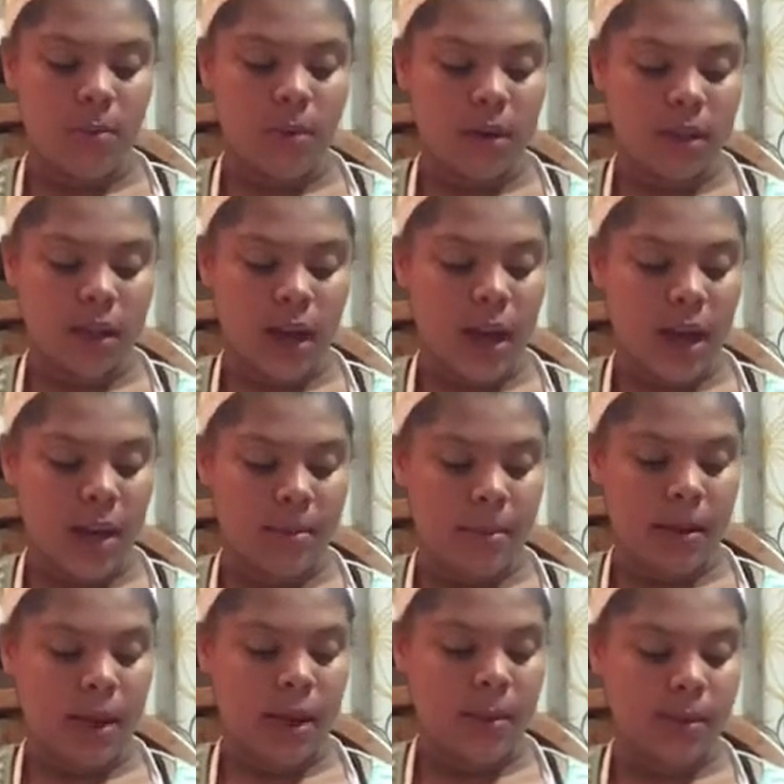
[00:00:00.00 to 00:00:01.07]
one
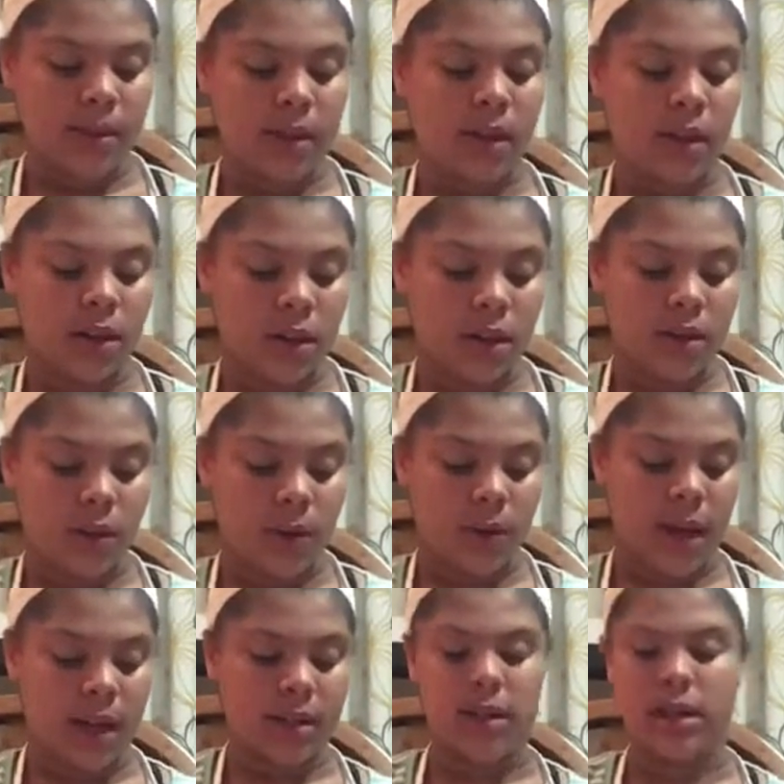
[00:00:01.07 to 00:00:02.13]
time, it was literally so
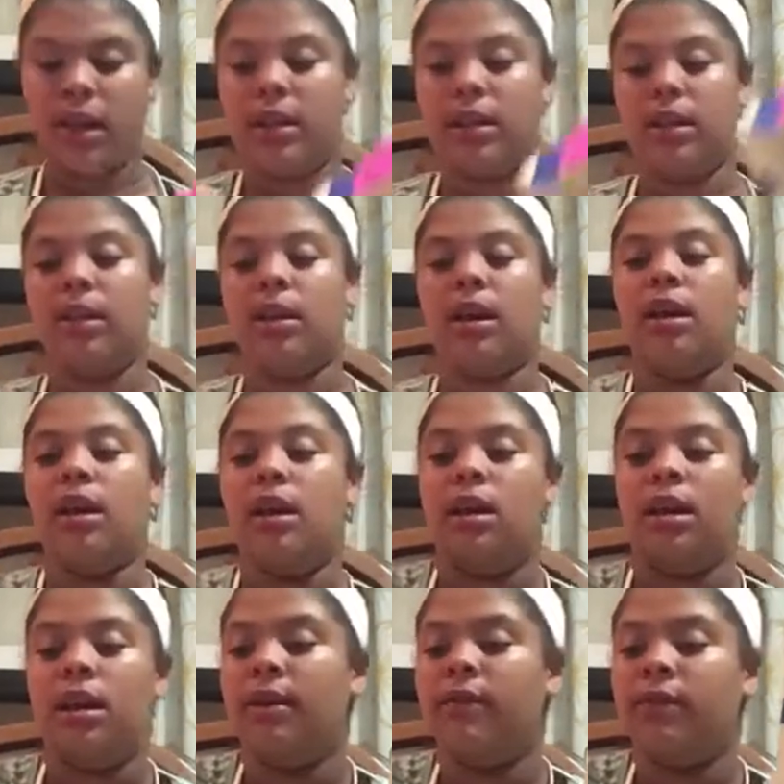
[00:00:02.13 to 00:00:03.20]
nasty, I didn't
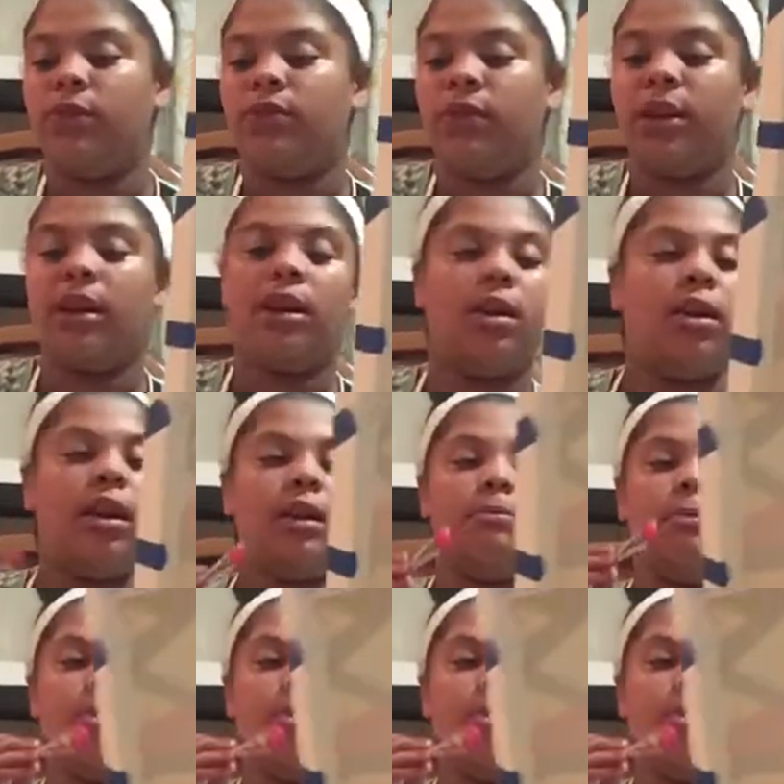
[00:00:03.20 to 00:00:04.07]
even drink it all. I